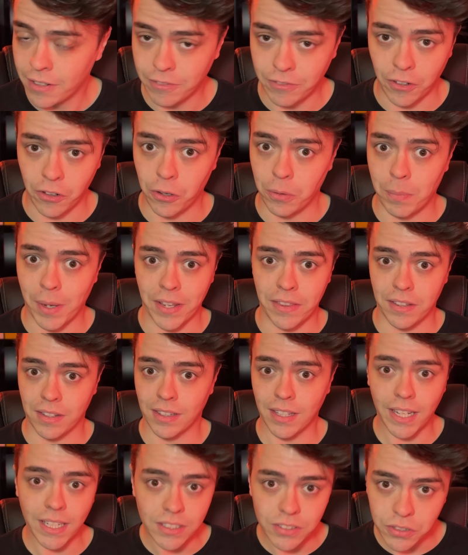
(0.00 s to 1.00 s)
followed by the
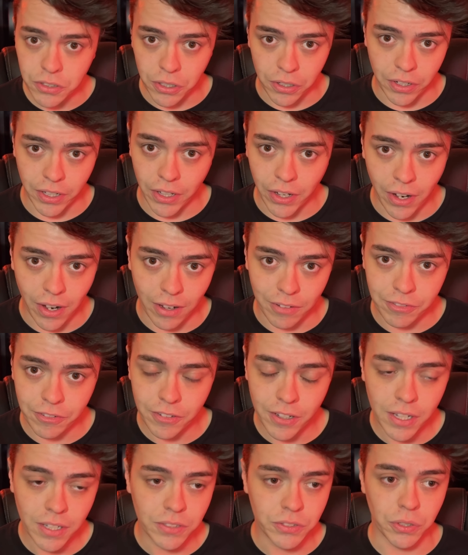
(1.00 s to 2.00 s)
lights turning off.
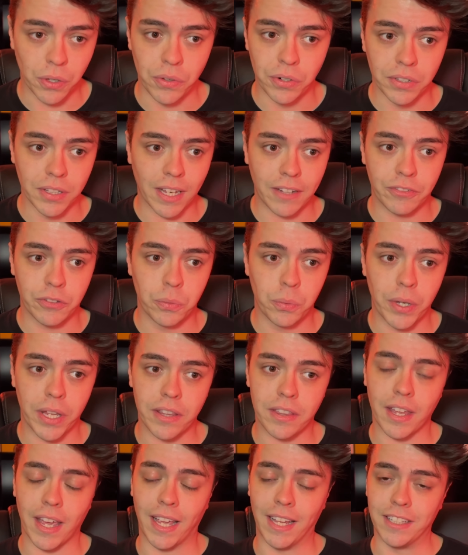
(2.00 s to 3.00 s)
So they're left
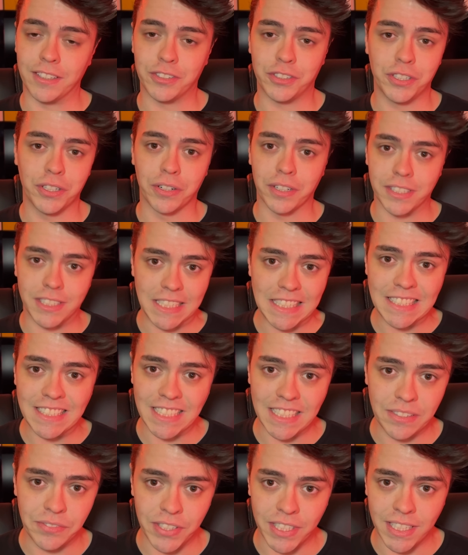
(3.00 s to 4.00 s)
with a CRT
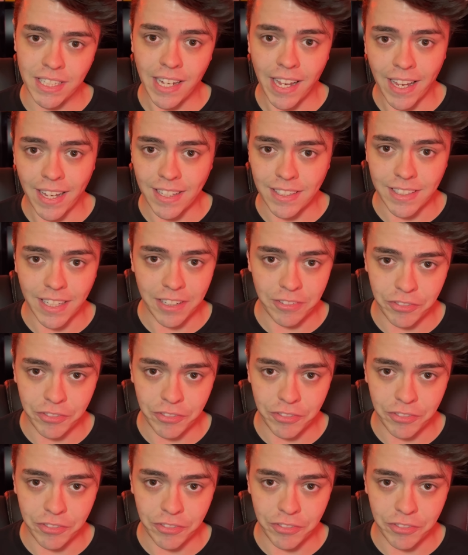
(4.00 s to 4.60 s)
TV and a